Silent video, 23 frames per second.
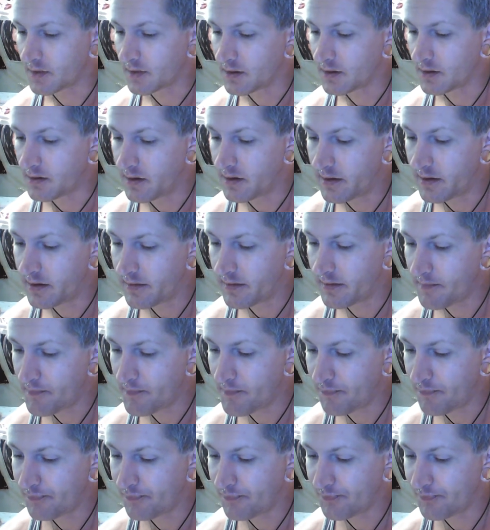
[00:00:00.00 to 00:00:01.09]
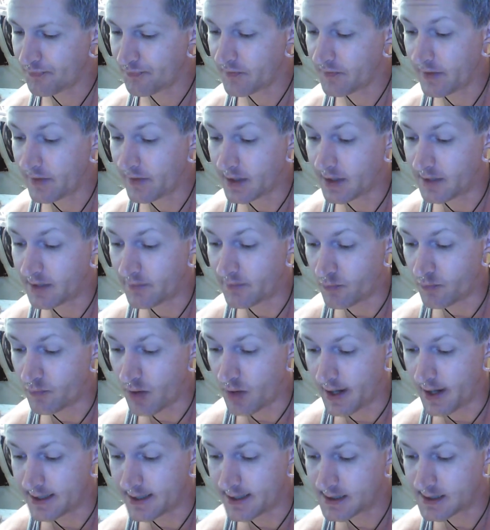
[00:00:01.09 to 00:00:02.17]
Alright, if I can even
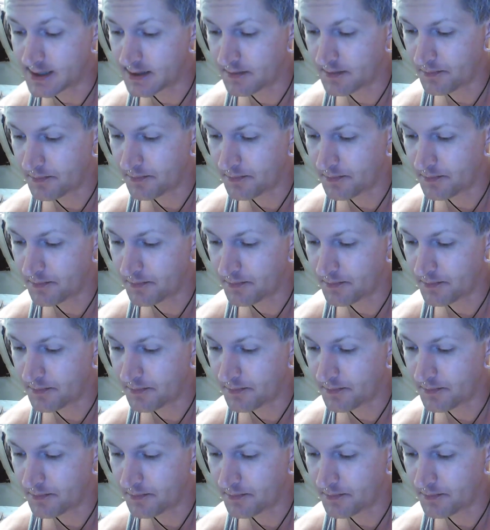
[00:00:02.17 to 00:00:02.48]
write.